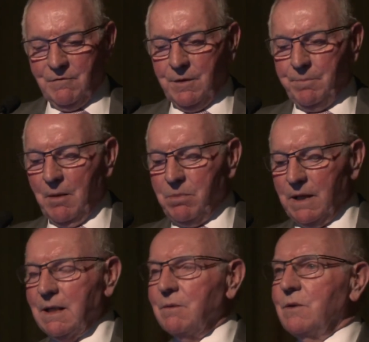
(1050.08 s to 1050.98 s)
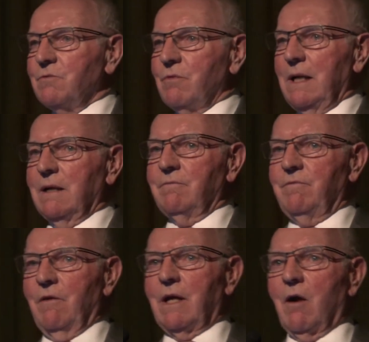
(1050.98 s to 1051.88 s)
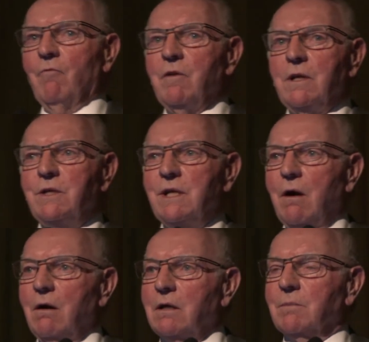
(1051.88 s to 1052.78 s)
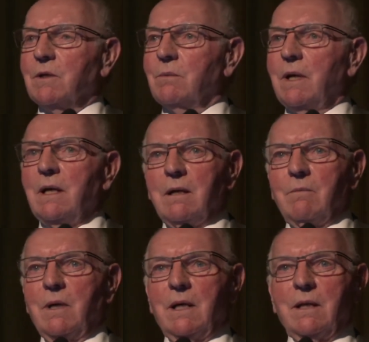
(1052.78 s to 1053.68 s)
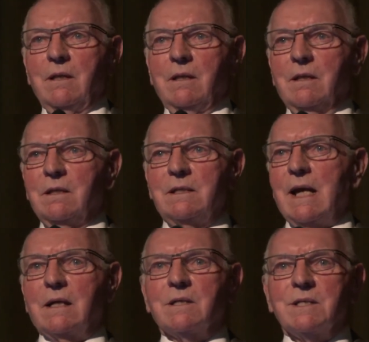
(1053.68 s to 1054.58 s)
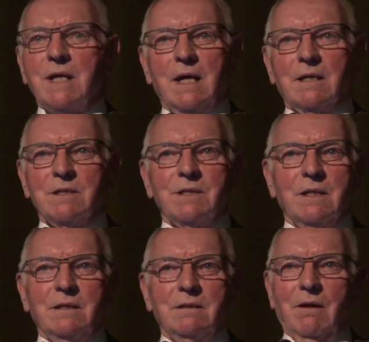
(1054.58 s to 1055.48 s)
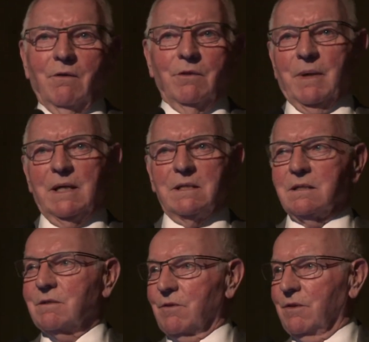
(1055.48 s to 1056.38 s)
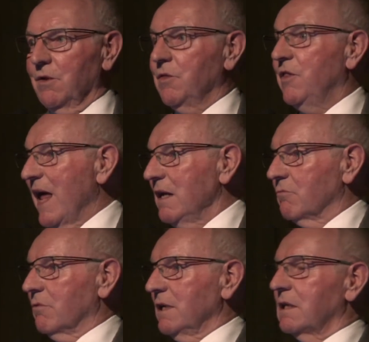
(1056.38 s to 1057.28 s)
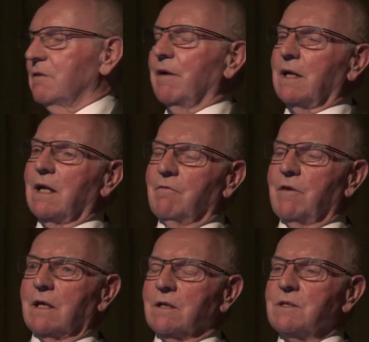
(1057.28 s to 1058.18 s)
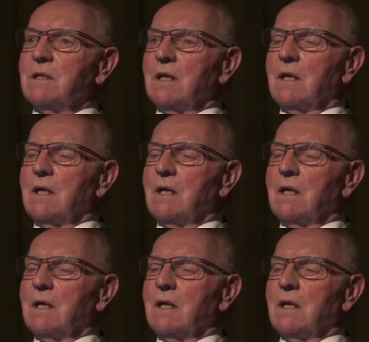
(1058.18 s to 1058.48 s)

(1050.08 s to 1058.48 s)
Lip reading: For the public, it was really a very convoluted argument where the text says that on the basis of the then risk figures,